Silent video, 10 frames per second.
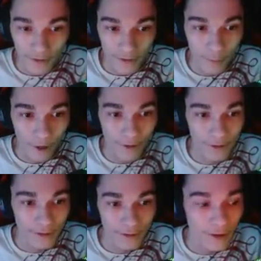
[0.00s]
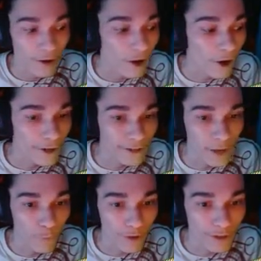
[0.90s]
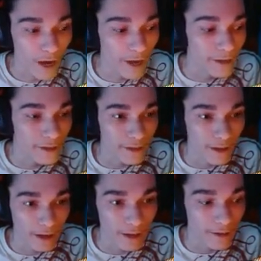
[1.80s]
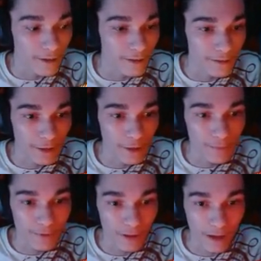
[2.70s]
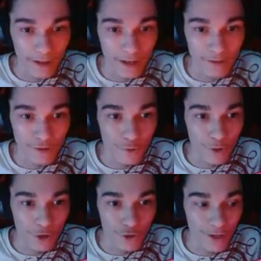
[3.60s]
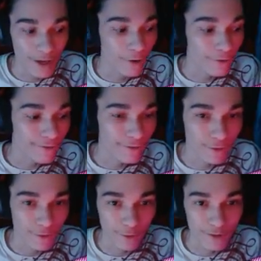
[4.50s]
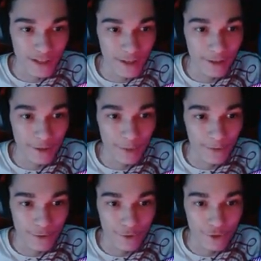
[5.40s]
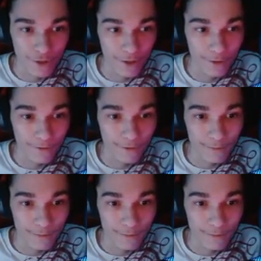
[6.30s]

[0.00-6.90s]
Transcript: Come on. Alright, got one guy. Yep. I got 200 health. Or slightly above 200 health.